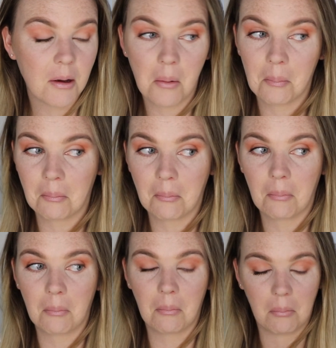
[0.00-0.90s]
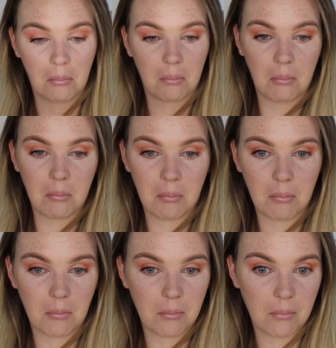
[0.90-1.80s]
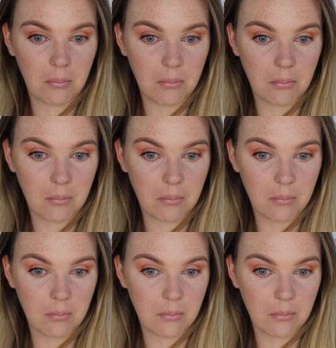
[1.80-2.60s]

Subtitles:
No one is speaking in this clip.